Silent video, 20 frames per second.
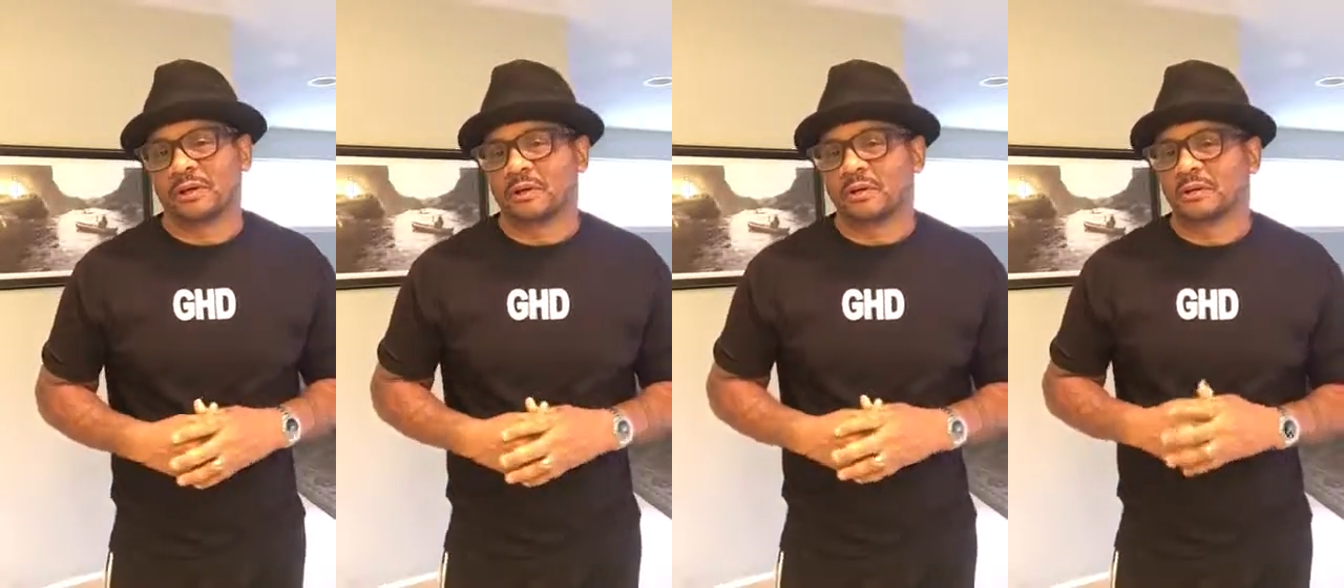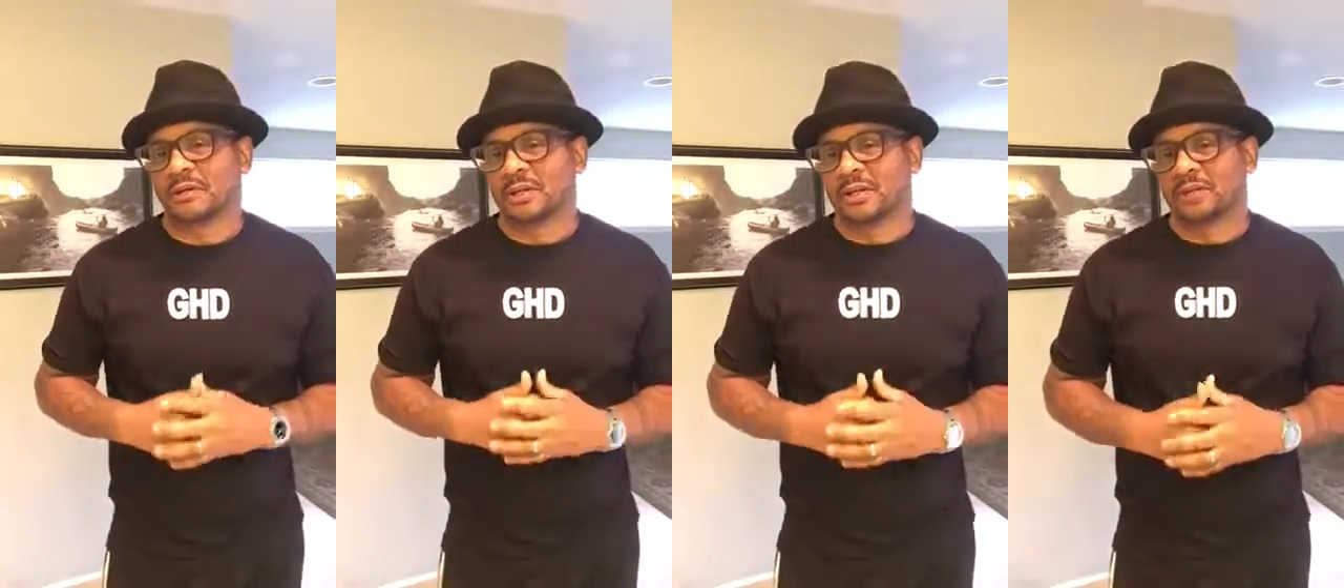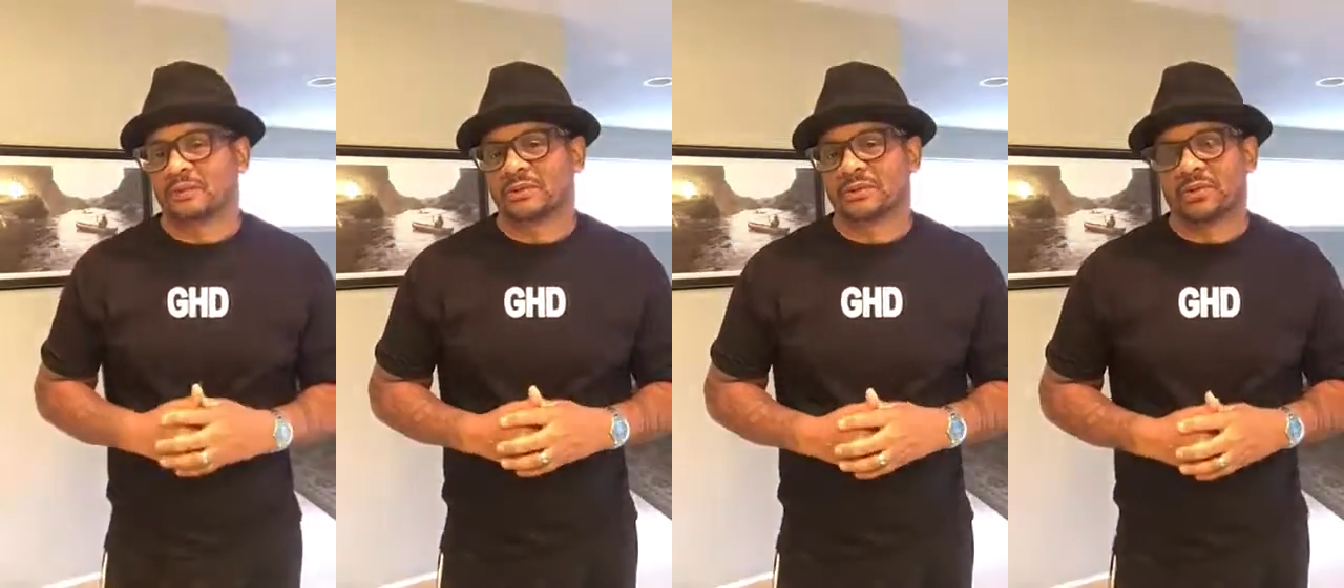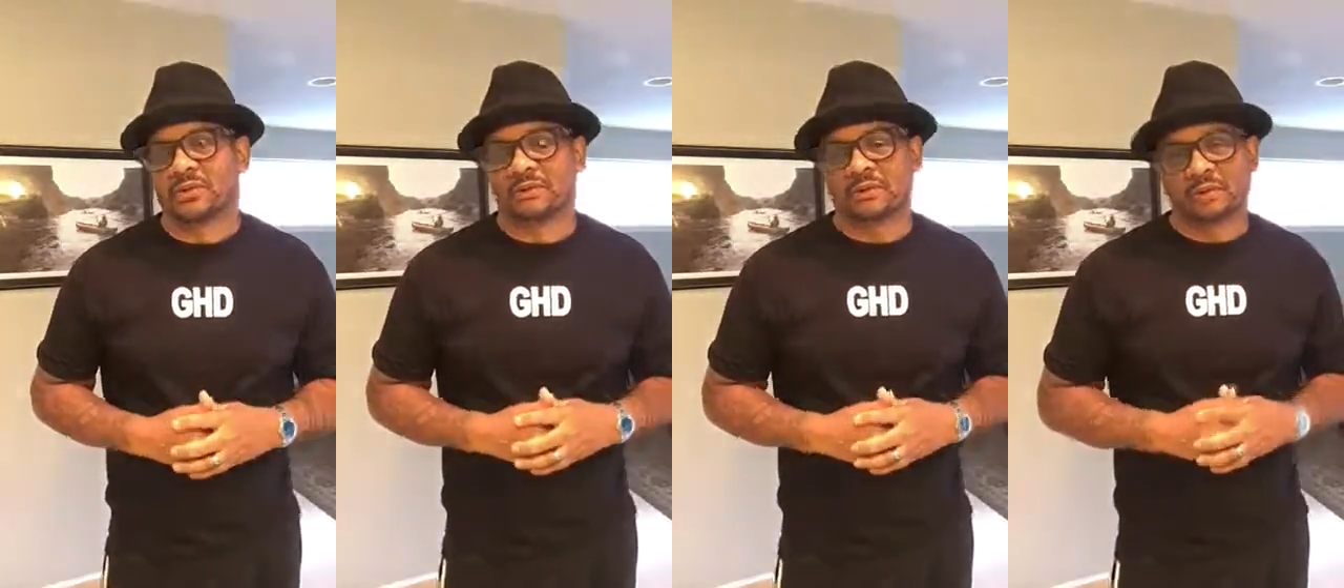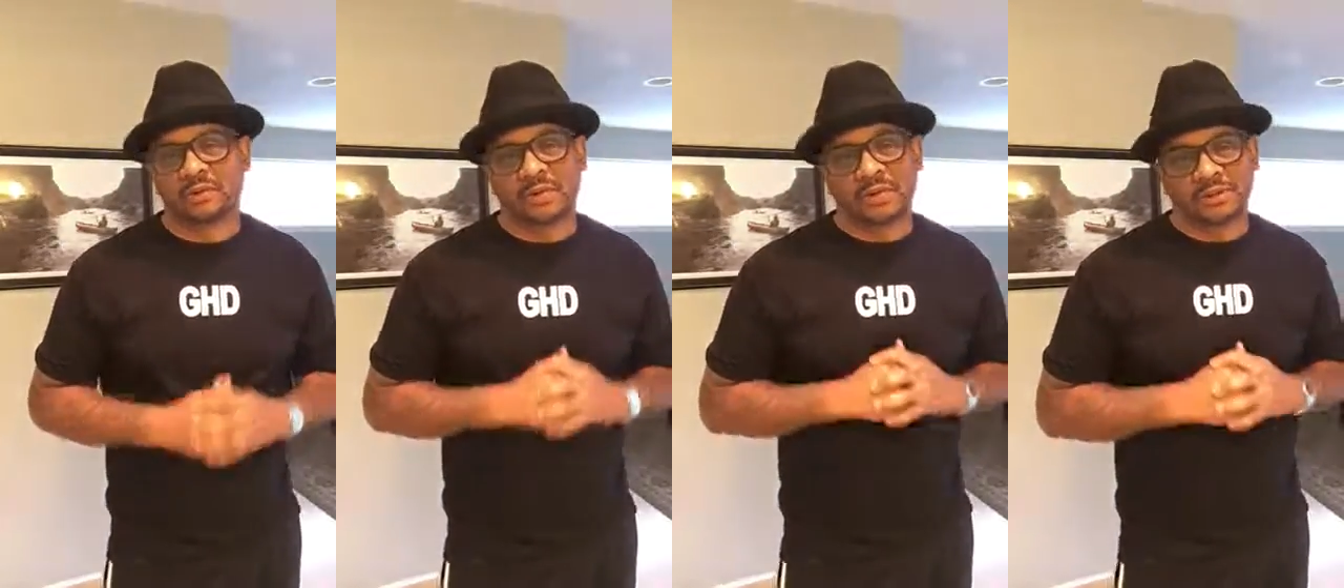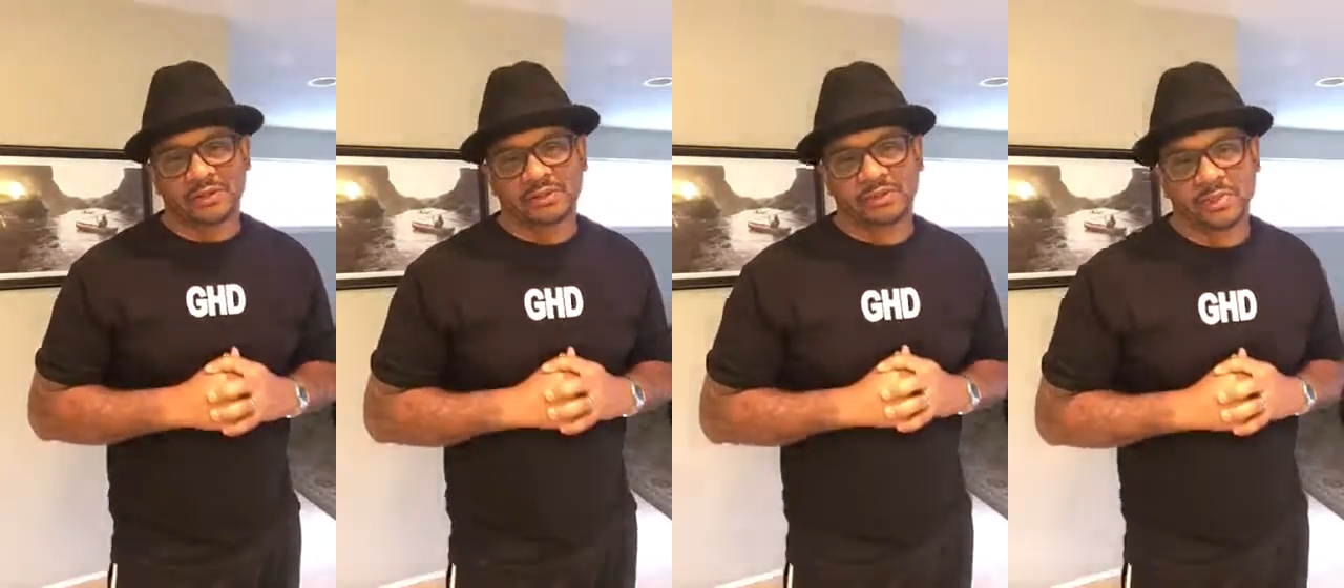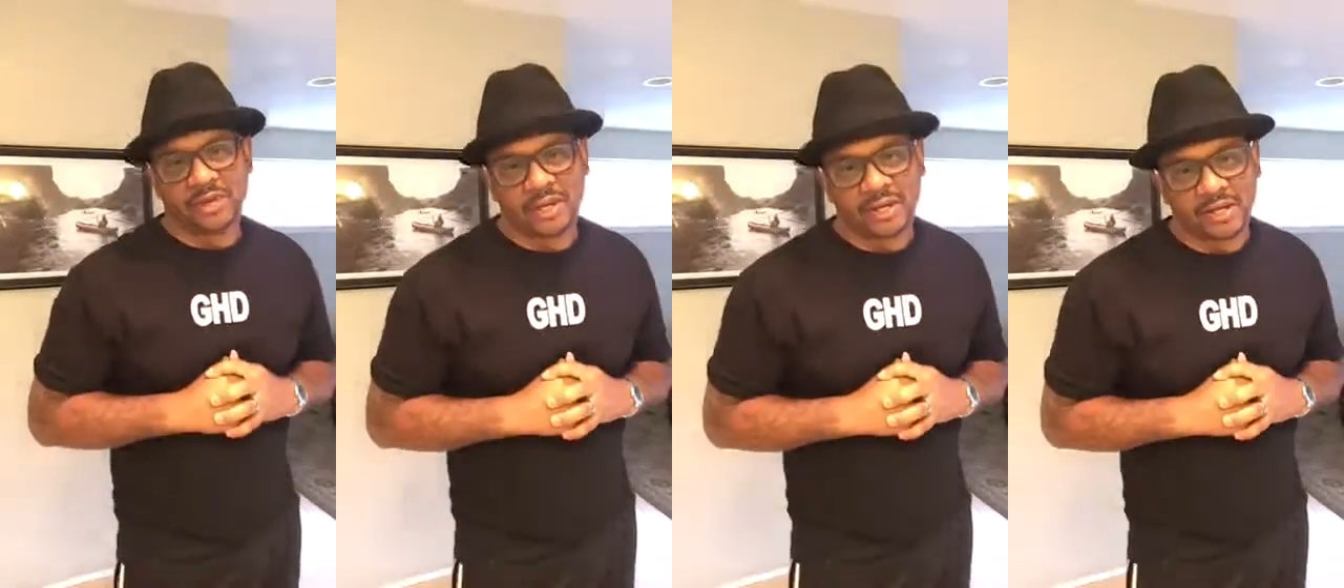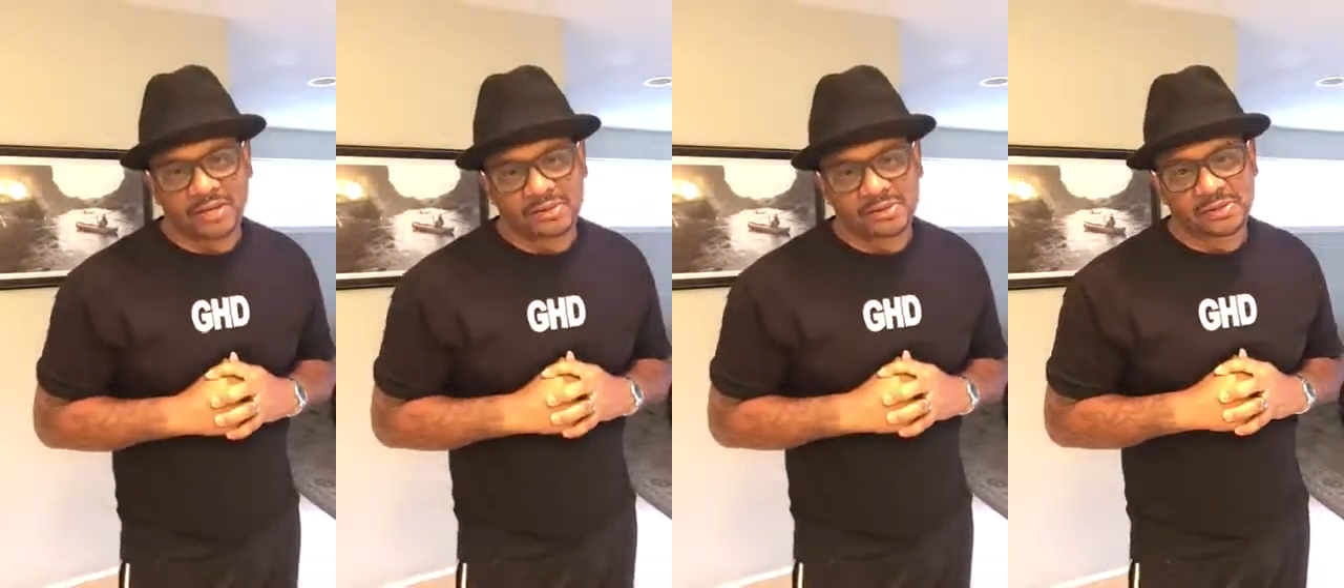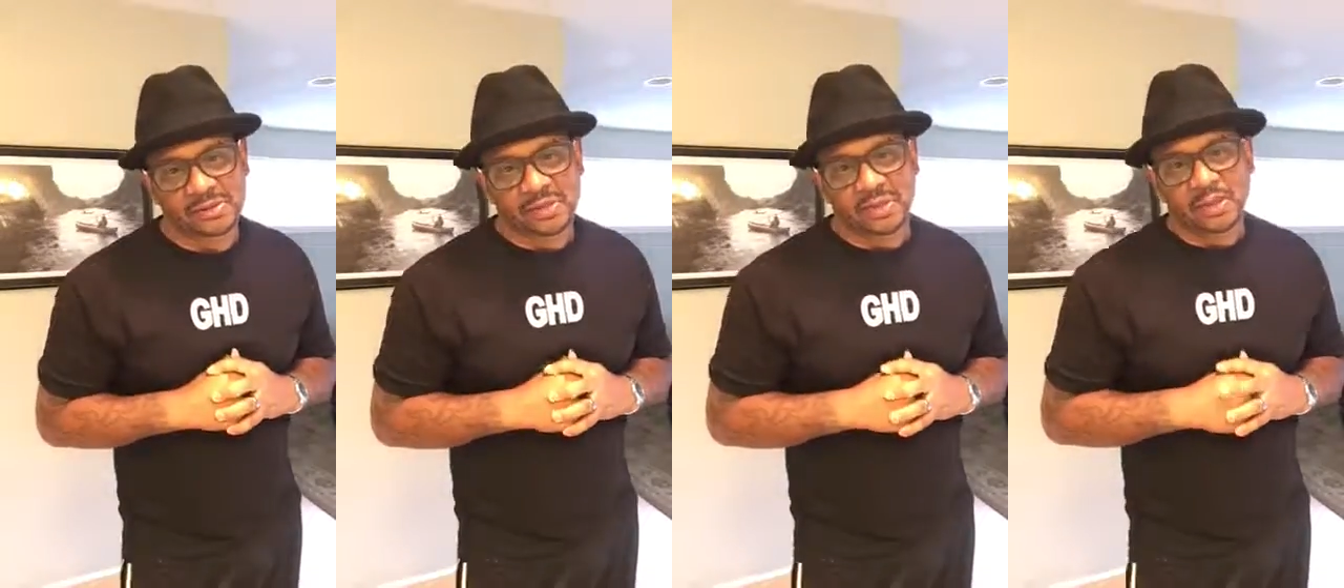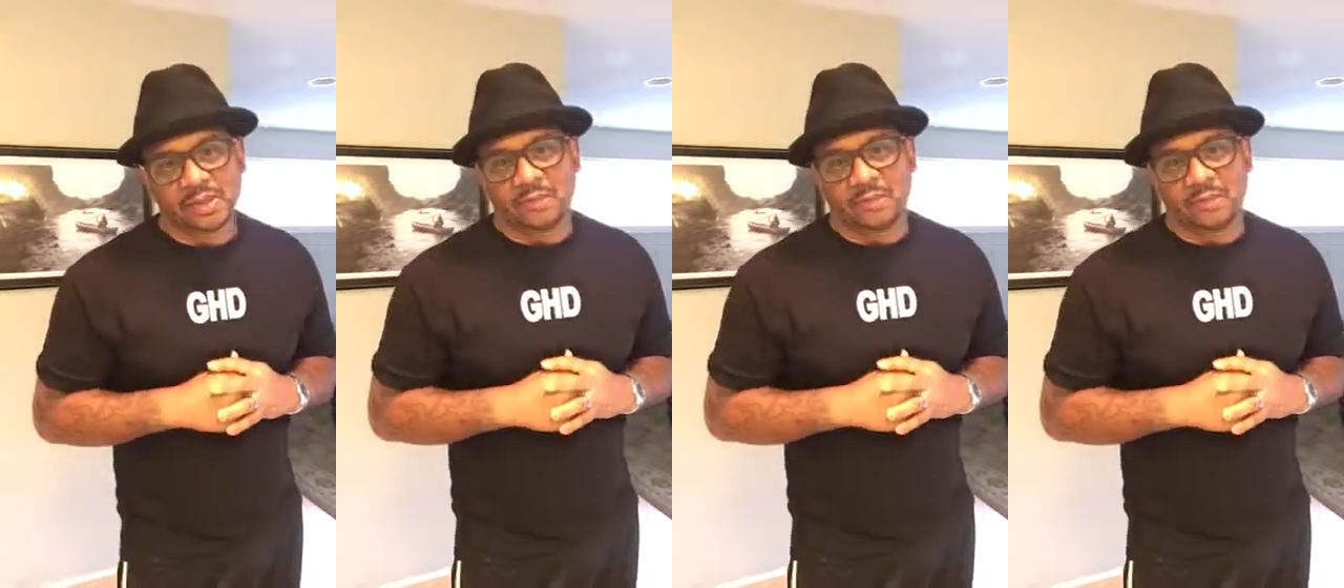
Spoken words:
our downtown Grants Pass,